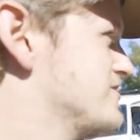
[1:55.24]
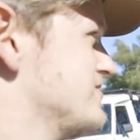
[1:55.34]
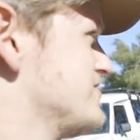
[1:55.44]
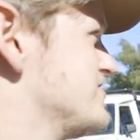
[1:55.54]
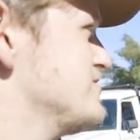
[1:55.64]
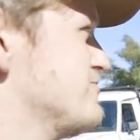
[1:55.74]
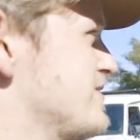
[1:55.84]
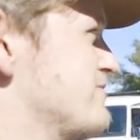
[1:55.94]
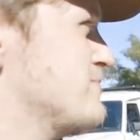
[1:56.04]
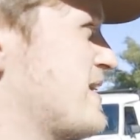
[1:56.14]
since, since
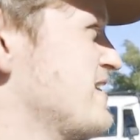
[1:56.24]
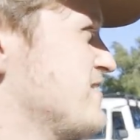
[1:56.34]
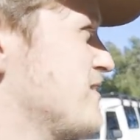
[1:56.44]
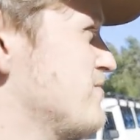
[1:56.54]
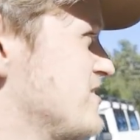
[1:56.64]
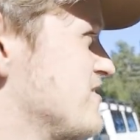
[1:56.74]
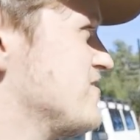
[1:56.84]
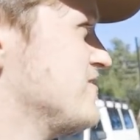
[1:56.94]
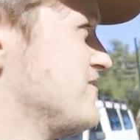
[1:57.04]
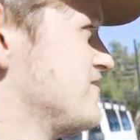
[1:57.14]
you've even been in a
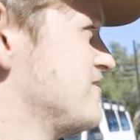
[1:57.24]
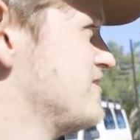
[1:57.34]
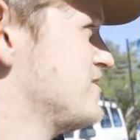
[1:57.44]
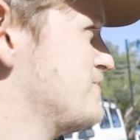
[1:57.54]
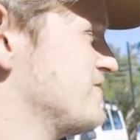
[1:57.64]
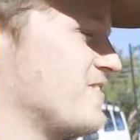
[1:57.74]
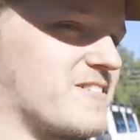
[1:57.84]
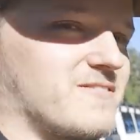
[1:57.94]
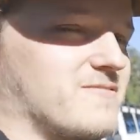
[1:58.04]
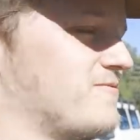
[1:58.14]
video. Yeah. It's been
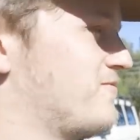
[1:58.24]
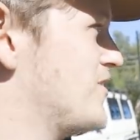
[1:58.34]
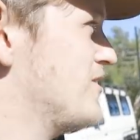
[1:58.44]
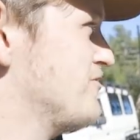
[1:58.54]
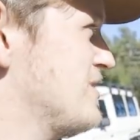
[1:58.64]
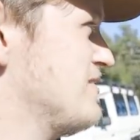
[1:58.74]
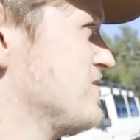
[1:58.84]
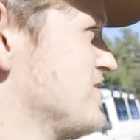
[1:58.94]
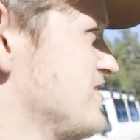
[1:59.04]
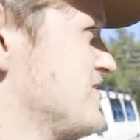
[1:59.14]
like five
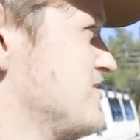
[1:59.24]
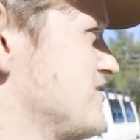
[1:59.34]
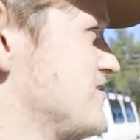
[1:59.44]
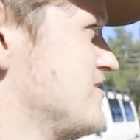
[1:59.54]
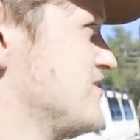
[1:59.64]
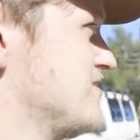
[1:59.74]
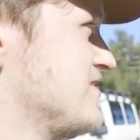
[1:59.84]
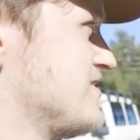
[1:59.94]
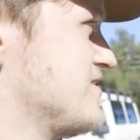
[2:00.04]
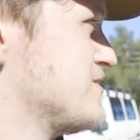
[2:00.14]
months. I just haven't existed
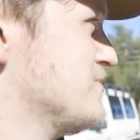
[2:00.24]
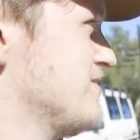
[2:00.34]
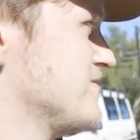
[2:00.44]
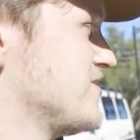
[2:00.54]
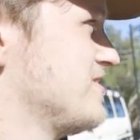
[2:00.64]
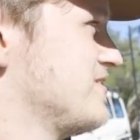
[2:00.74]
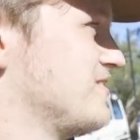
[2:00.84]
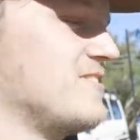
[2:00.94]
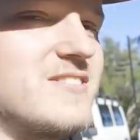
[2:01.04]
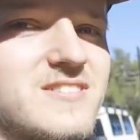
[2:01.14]
for six bit. months.
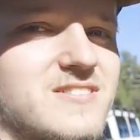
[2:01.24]
Yeah.